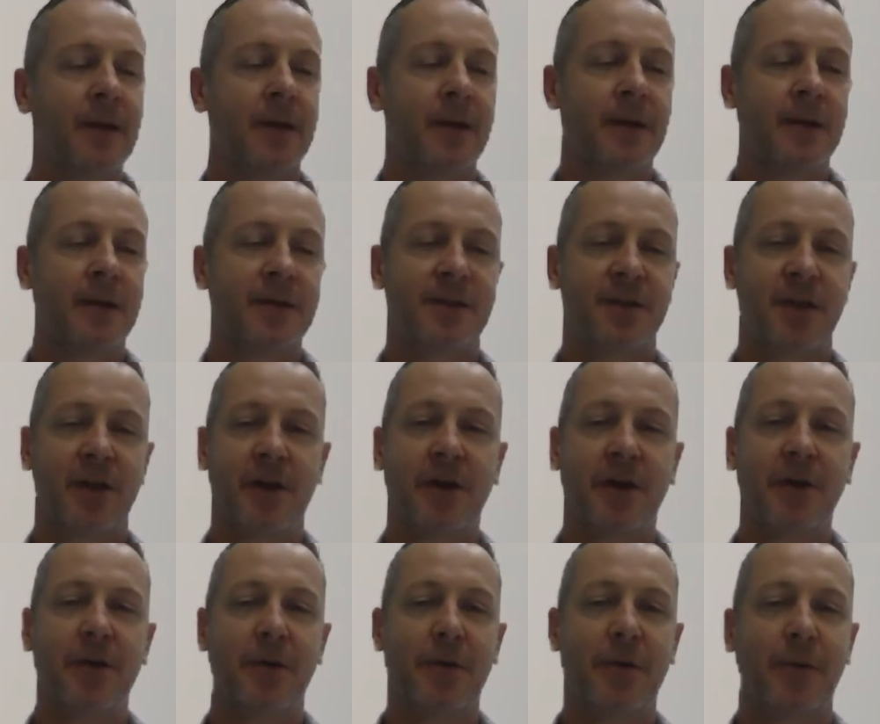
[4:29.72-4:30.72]

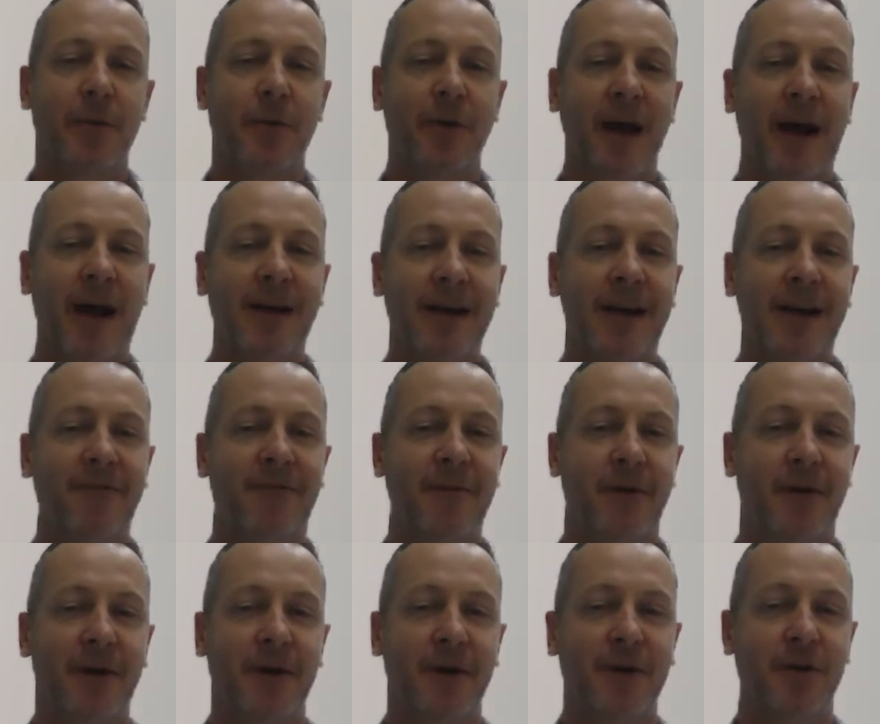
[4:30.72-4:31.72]
So without any
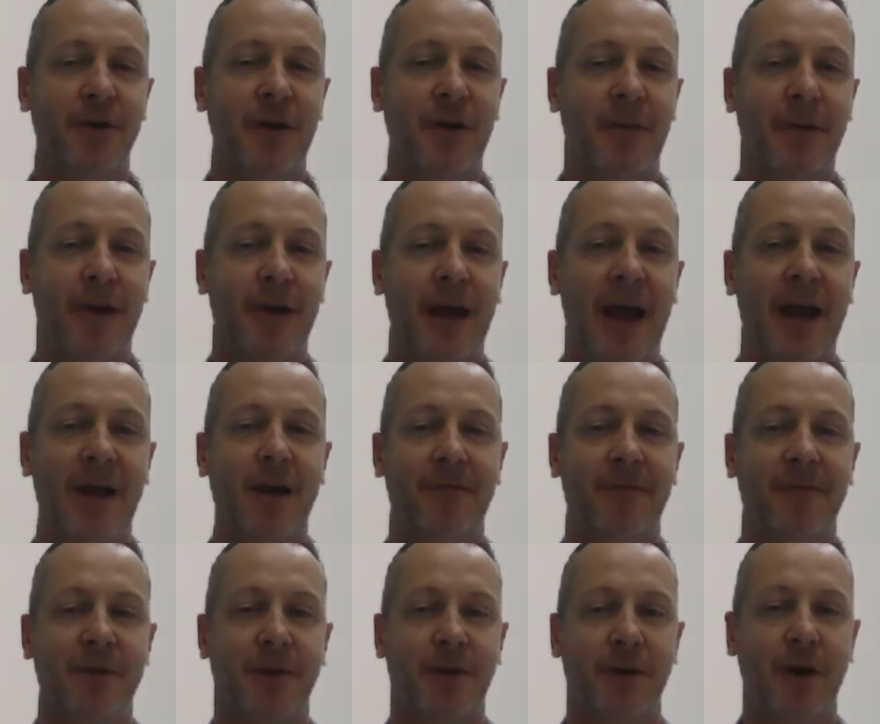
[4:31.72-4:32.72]
further ado, I'm going to hand over
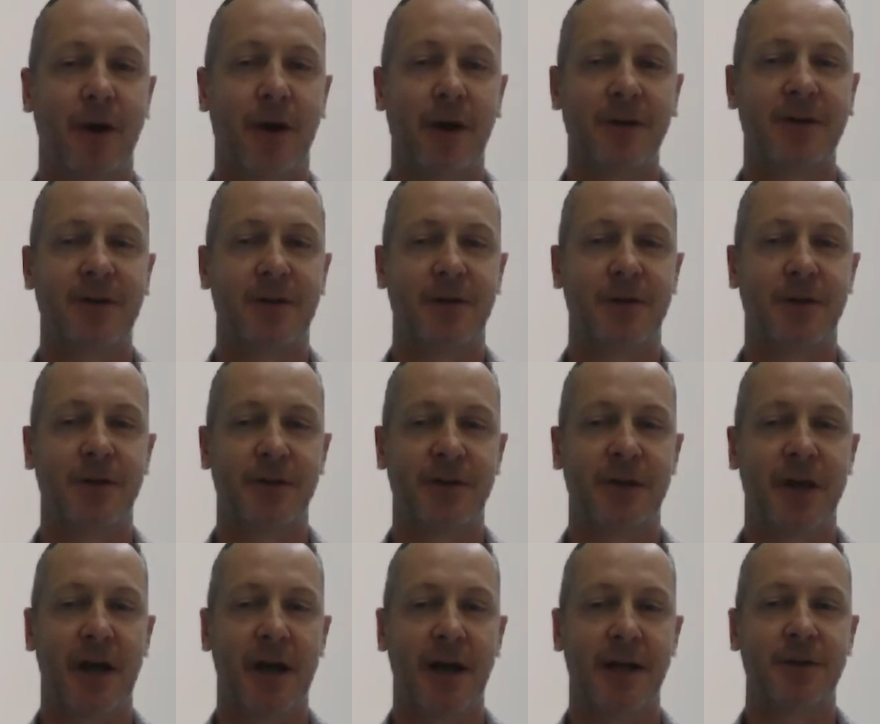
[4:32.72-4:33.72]
to the ghost, who's
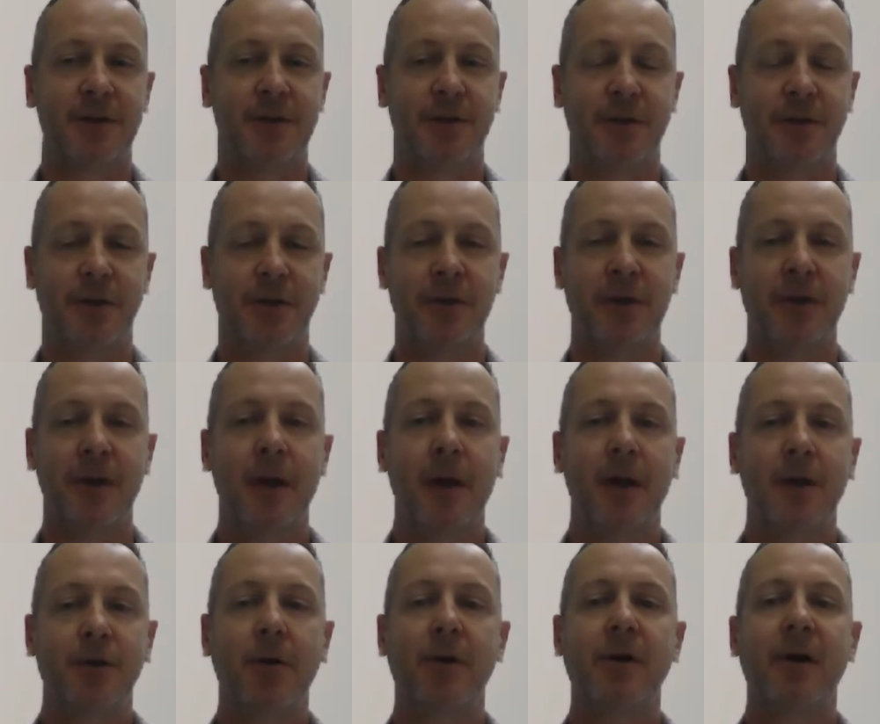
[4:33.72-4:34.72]
going to
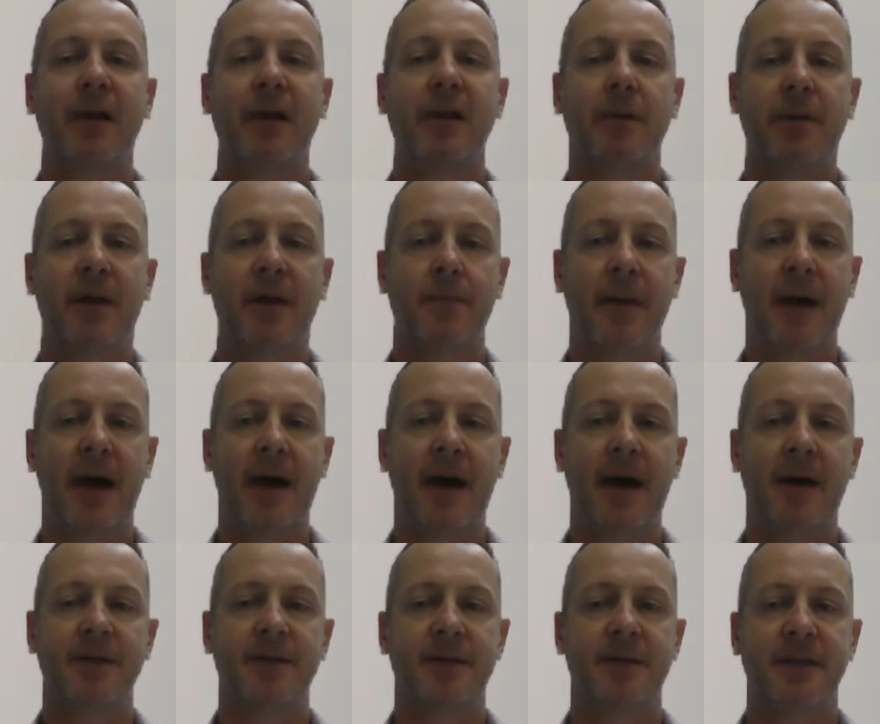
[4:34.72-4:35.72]
talk a little bit
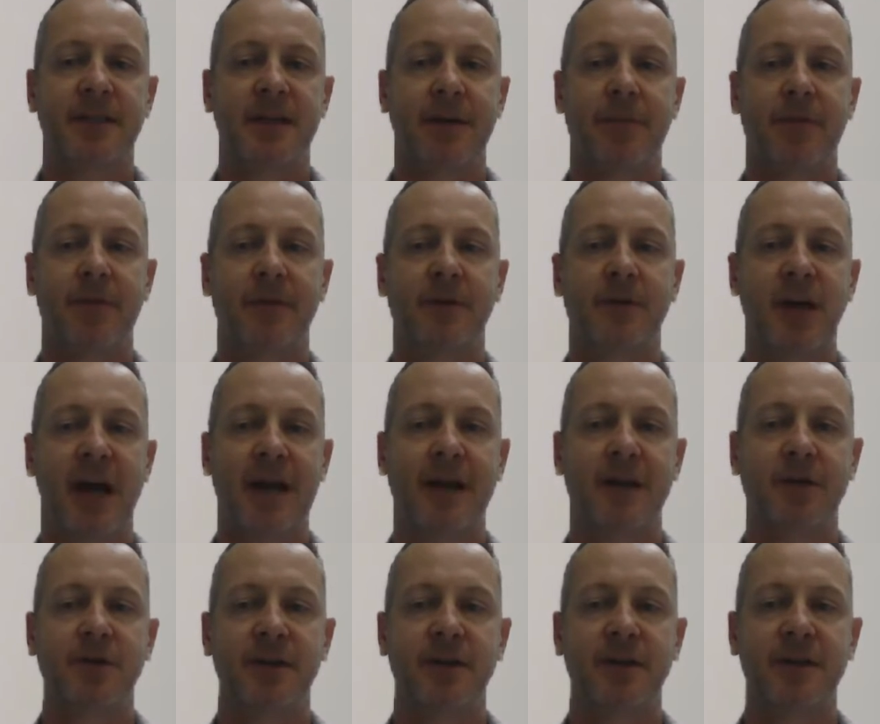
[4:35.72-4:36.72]
about some of the
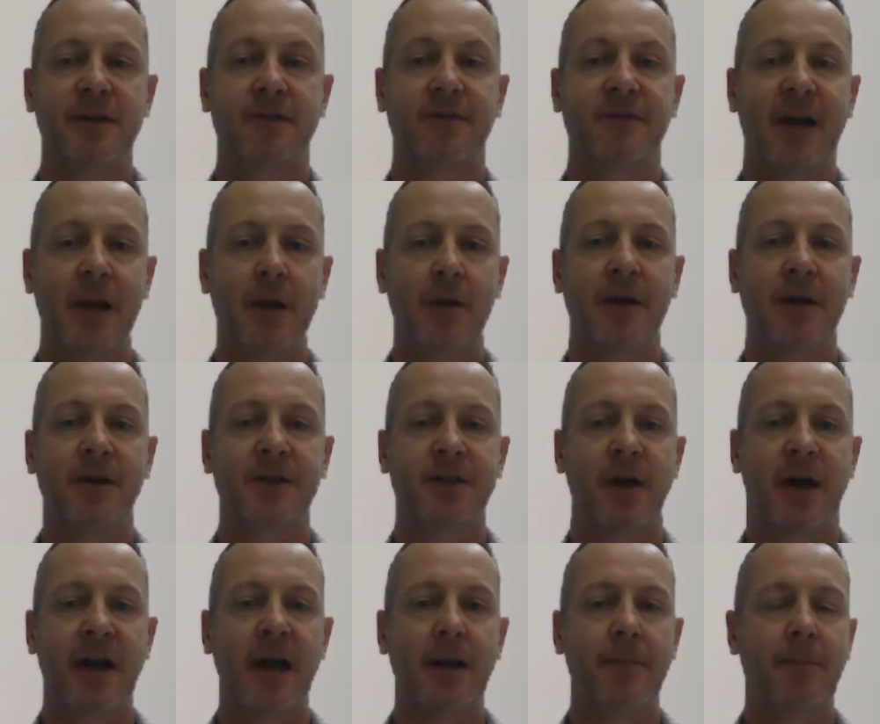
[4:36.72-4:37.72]
challenges of valuing a
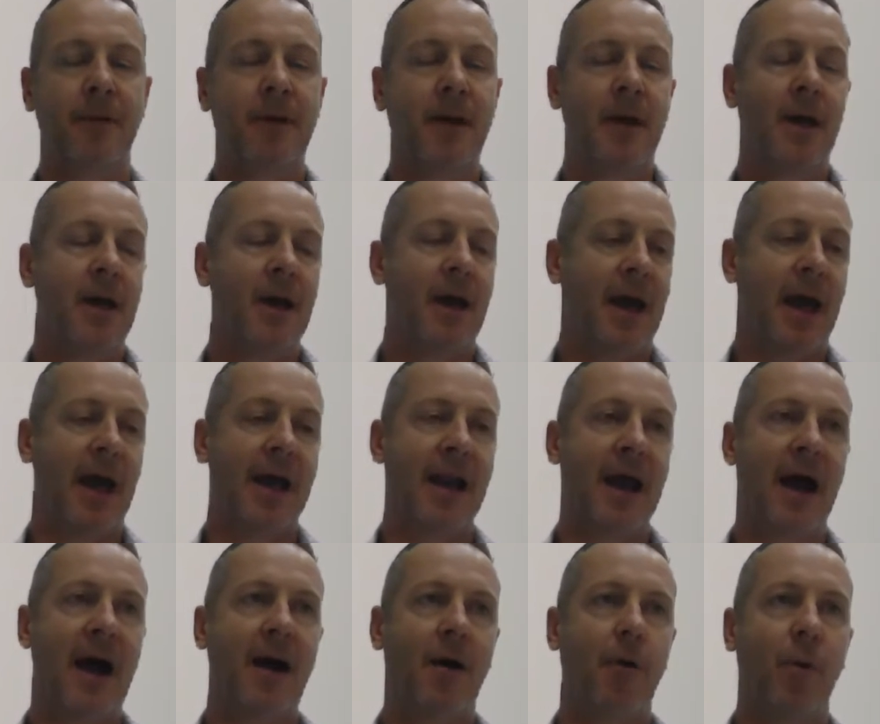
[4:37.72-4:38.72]
startup and
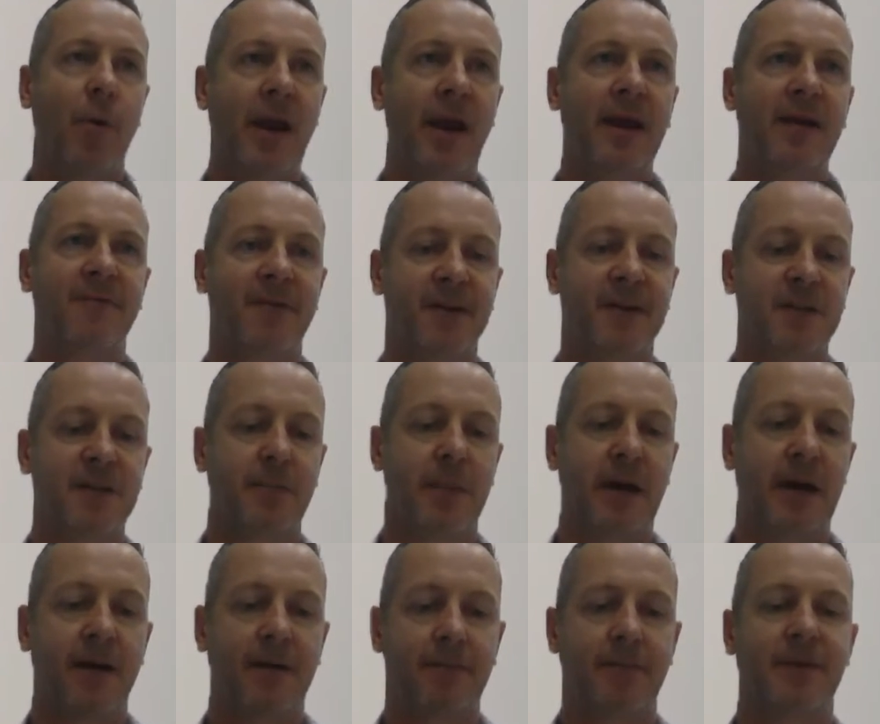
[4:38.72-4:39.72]
how we at
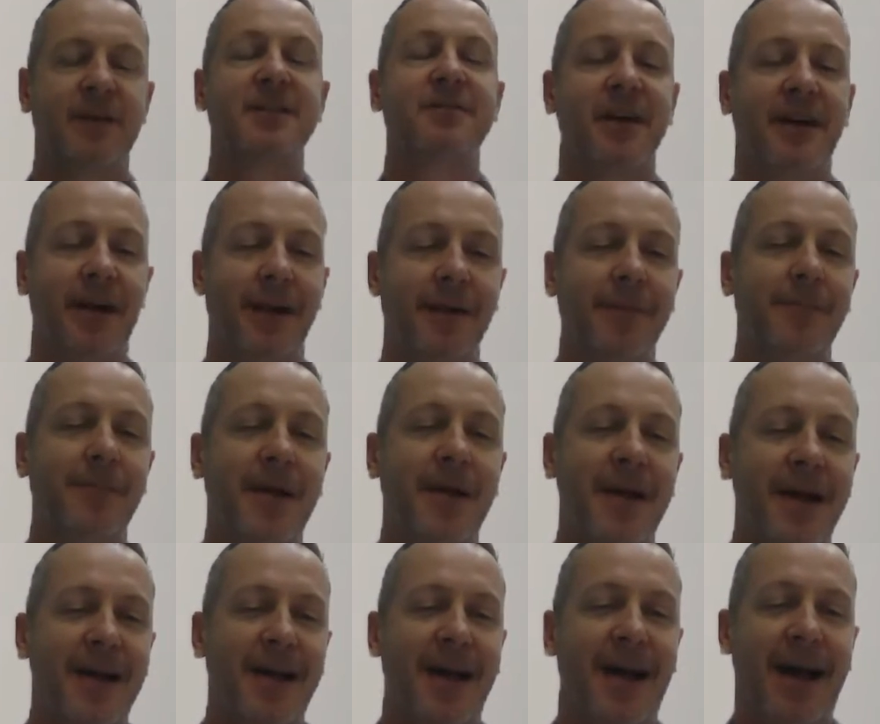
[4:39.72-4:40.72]
BizVal
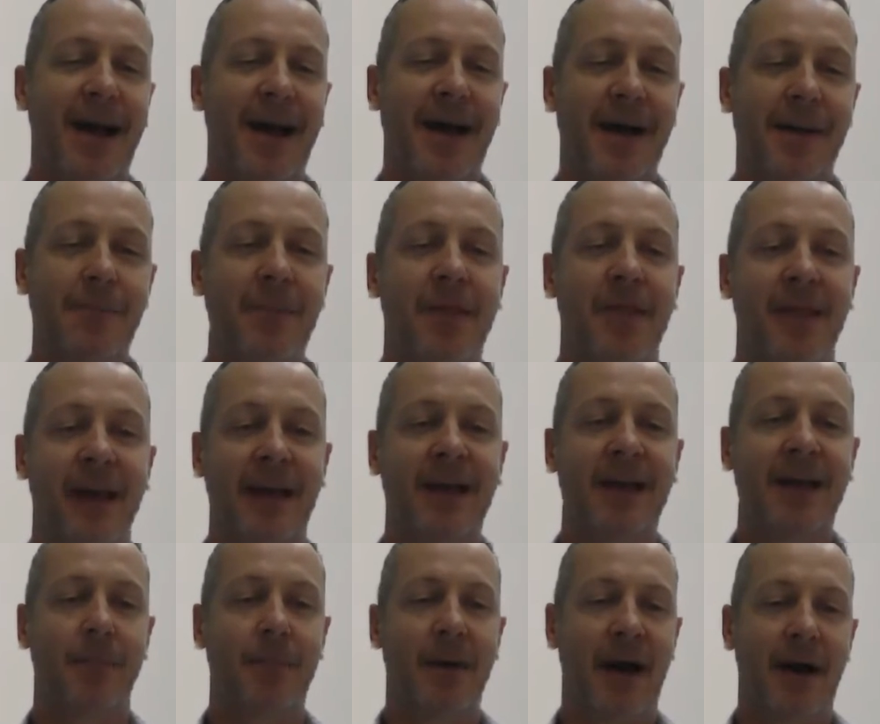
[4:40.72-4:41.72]
think
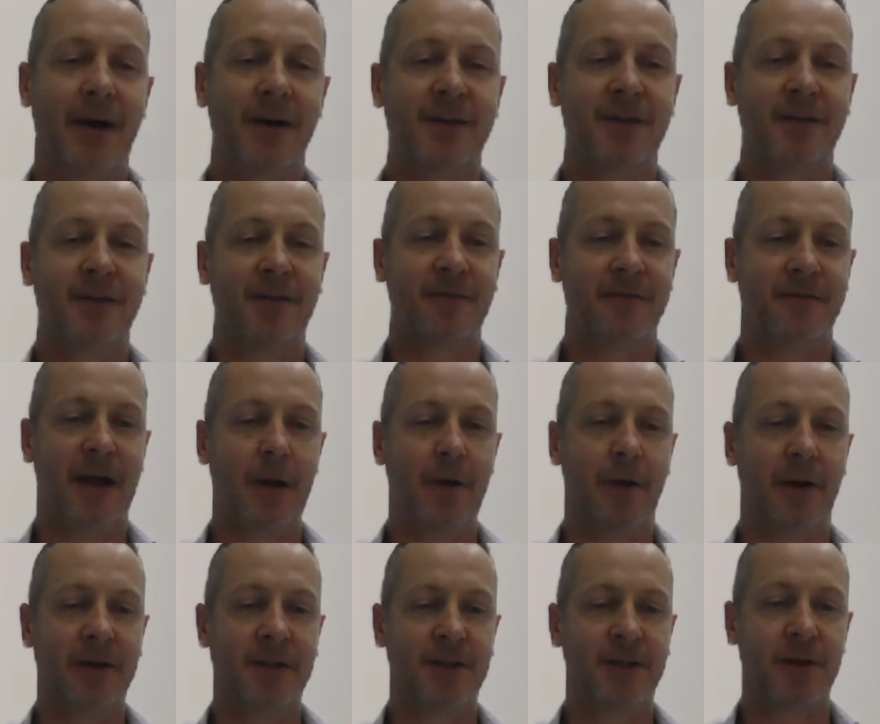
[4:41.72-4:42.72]
about
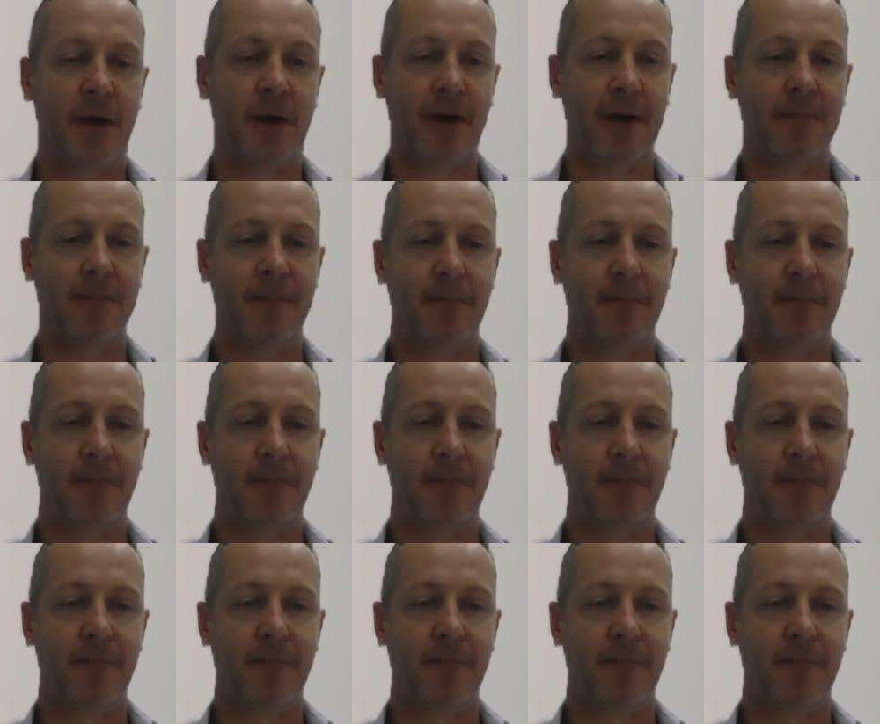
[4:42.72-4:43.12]
valuing a startup.